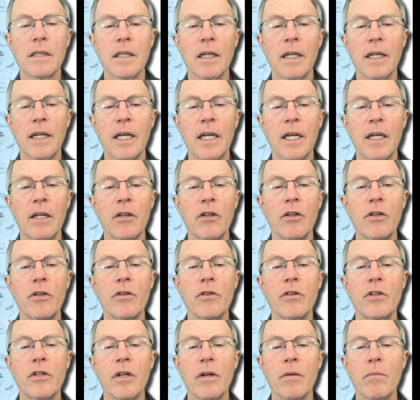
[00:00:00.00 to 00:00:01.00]
Again,
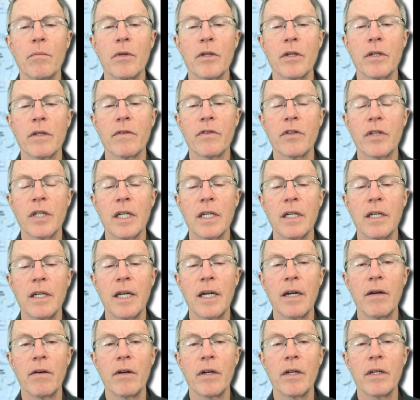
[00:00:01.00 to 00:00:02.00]
huge numbers of
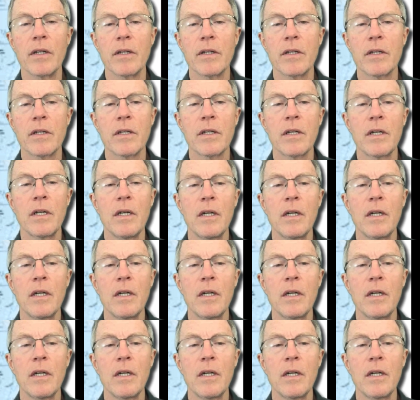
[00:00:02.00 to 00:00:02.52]
centenarians.